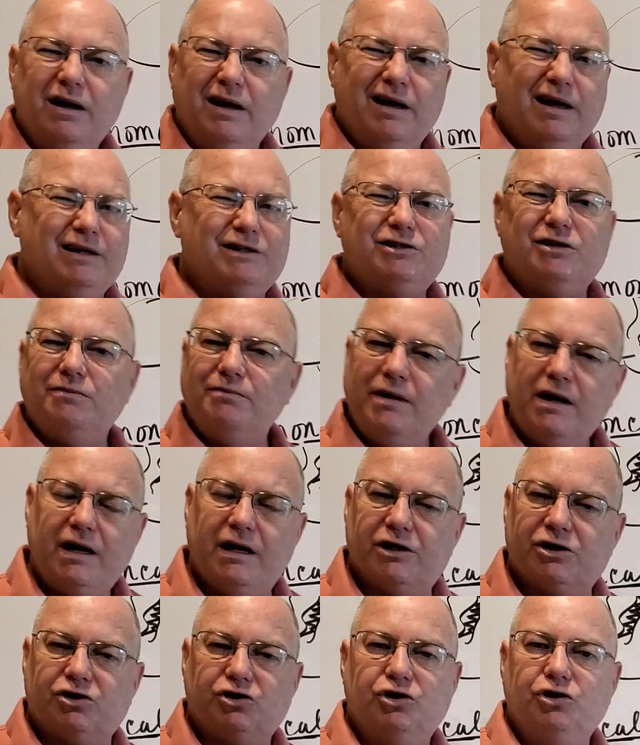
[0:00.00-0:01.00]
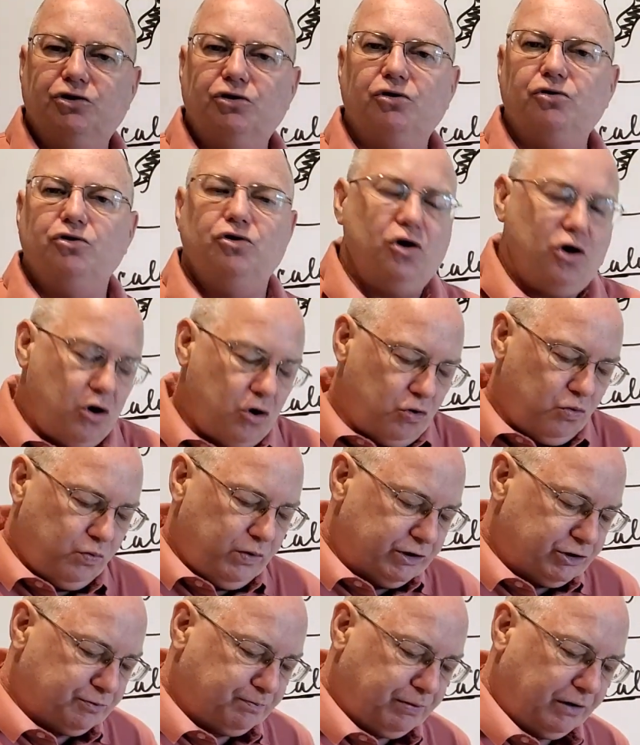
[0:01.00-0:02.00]
It's a mess. You don't know
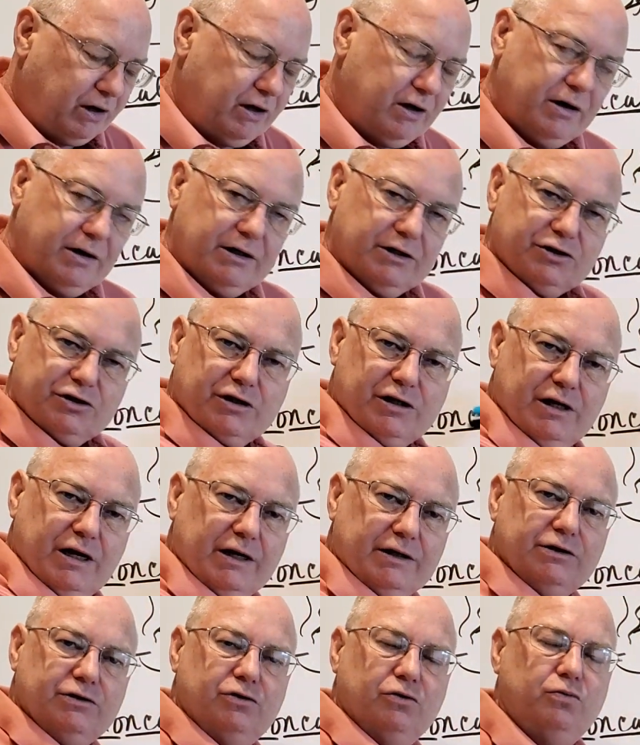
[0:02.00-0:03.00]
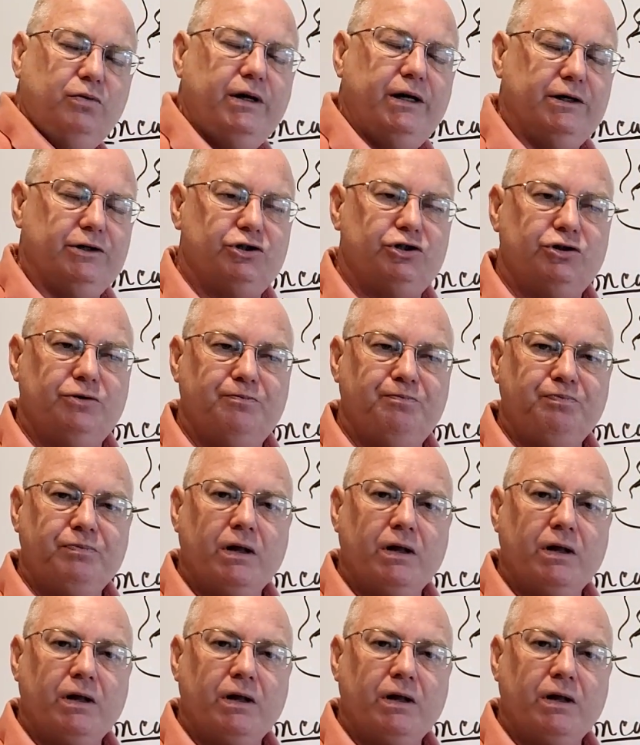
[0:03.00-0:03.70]
which plug is connected to which.